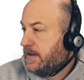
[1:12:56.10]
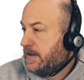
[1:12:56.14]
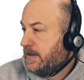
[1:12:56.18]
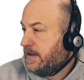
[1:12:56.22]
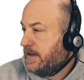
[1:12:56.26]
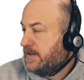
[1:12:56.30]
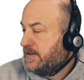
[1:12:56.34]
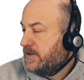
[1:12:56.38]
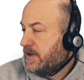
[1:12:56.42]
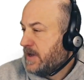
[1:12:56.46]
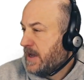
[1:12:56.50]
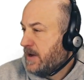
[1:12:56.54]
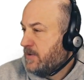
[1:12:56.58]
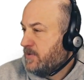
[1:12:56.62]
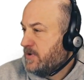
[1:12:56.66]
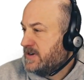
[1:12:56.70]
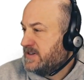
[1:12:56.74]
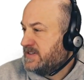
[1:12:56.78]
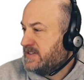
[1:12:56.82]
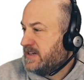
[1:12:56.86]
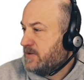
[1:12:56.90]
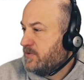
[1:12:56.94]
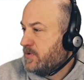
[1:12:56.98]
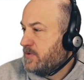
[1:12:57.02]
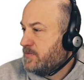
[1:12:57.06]
So I want to
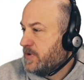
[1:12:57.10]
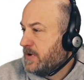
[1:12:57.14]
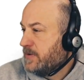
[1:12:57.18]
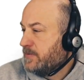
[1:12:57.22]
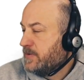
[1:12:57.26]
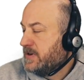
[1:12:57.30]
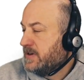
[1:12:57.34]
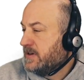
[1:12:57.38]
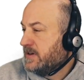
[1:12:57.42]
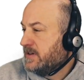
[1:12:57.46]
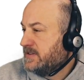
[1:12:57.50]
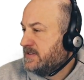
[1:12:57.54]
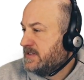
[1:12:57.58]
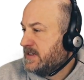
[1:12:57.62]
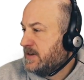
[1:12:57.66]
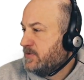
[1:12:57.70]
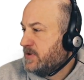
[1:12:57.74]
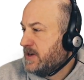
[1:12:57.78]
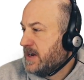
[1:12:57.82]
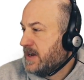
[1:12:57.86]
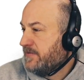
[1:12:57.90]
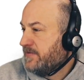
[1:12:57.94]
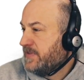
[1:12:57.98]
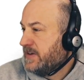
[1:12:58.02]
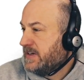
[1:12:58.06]
say let's say we
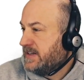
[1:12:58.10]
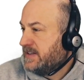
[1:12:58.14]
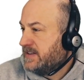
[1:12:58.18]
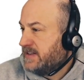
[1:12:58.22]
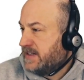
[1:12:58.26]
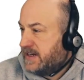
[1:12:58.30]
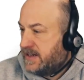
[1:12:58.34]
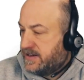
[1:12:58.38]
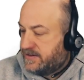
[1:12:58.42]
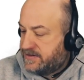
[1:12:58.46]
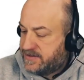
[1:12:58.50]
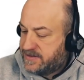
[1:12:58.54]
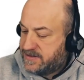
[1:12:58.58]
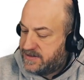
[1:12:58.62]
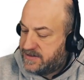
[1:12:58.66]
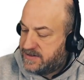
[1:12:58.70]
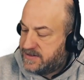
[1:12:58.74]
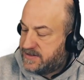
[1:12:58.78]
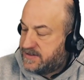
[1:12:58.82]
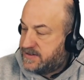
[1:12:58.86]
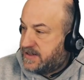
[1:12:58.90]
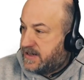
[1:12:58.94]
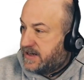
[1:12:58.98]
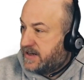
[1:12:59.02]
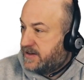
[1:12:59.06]
got 50,000 into
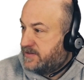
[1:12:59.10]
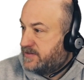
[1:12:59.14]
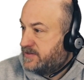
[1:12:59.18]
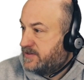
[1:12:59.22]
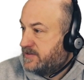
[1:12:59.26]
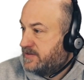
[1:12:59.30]
this house.